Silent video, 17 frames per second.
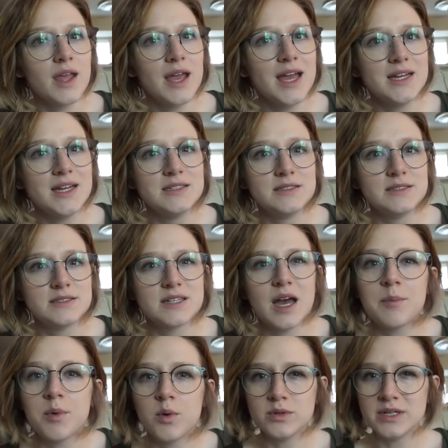and
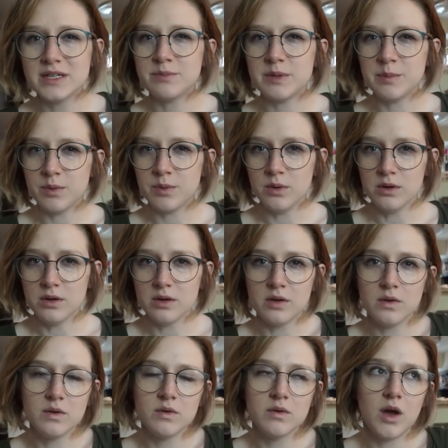stop holding
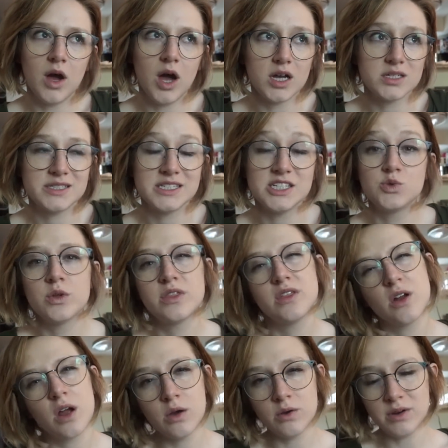people hostage with
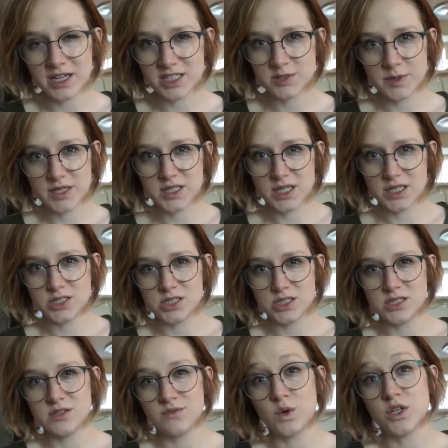your own
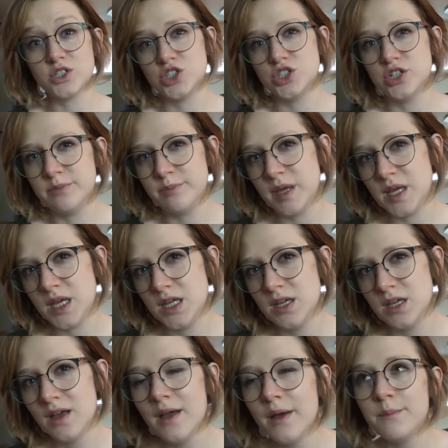expectations of what should be,
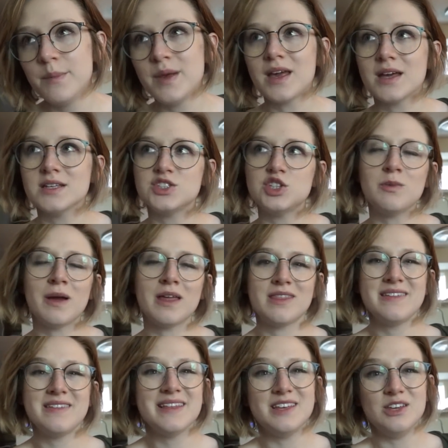because you might
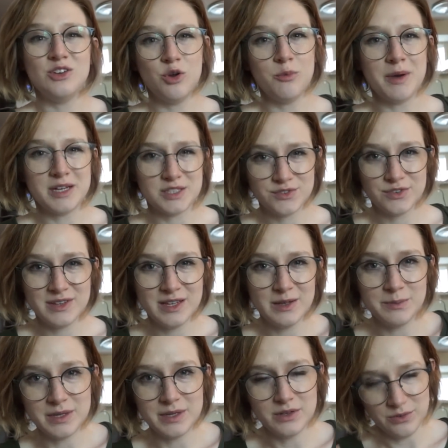think that you know best for
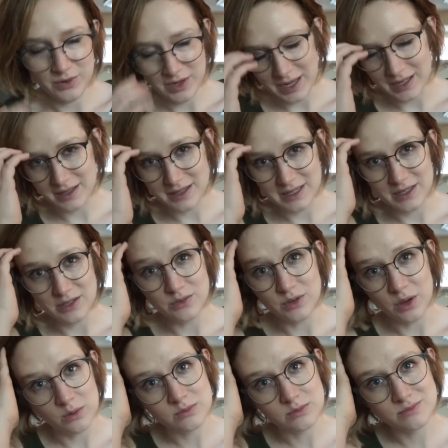them, but in reality you
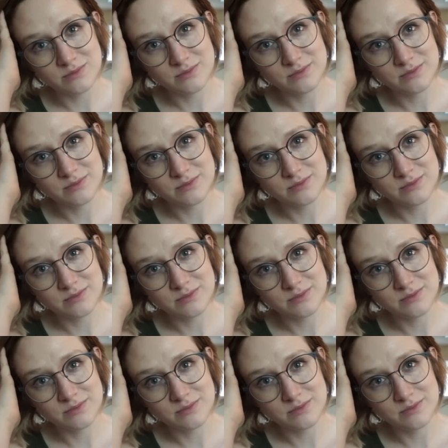don't.